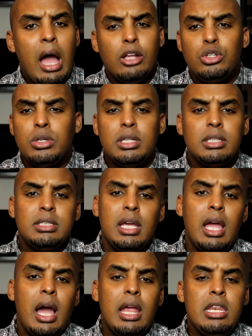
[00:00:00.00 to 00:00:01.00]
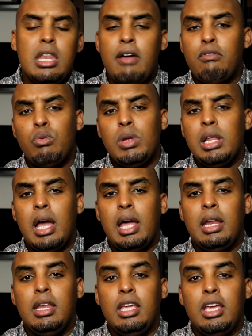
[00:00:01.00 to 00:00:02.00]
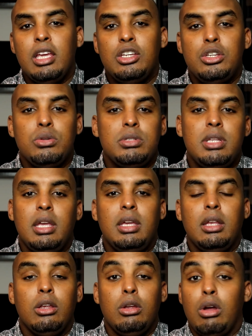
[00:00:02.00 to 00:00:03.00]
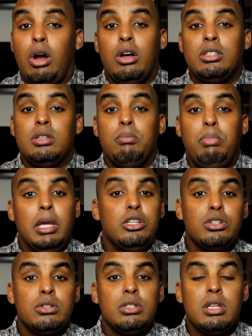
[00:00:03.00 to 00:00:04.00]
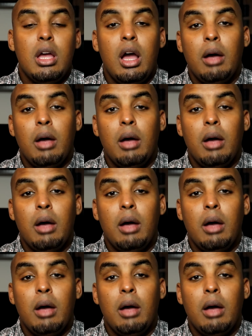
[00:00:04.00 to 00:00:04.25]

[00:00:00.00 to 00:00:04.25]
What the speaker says: During the day, I never really had any issues taking awesome pictures.